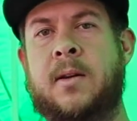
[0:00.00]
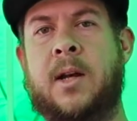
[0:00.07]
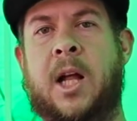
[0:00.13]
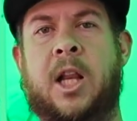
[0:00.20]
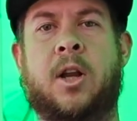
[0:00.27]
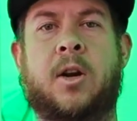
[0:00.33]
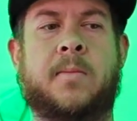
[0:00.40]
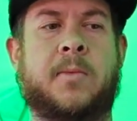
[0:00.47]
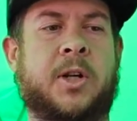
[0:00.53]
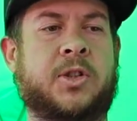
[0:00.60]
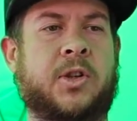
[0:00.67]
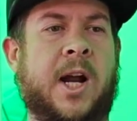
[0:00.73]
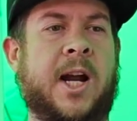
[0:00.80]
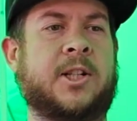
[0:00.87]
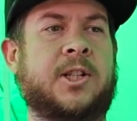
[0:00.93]
a little more
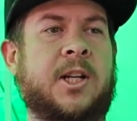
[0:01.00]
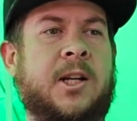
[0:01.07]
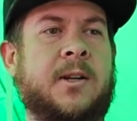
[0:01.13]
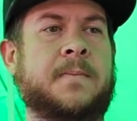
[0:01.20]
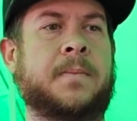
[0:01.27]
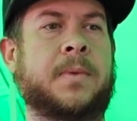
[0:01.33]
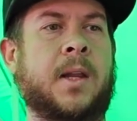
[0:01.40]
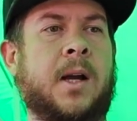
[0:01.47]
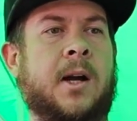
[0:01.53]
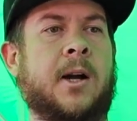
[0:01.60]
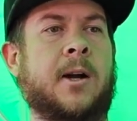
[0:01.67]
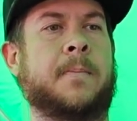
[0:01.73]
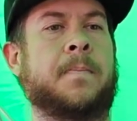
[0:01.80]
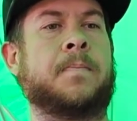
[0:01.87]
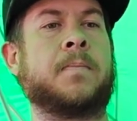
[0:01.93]
traction.
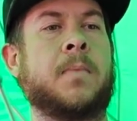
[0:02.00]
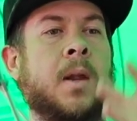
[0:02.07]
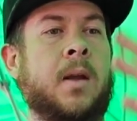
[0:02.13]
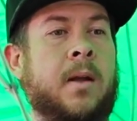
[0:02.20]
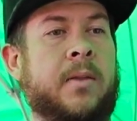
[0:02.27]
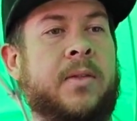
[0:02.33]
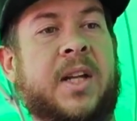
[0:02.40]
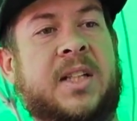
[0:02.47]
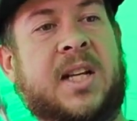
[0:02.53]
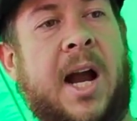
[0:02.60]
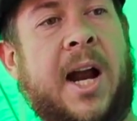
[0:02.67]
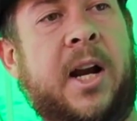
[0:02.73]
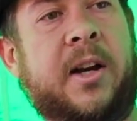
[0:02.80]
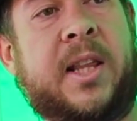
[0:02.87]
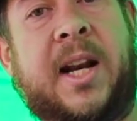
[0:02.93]
The
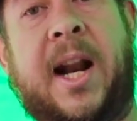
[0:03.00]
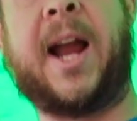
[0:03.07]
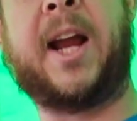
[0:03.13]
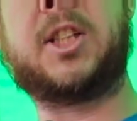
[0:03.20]
tire that I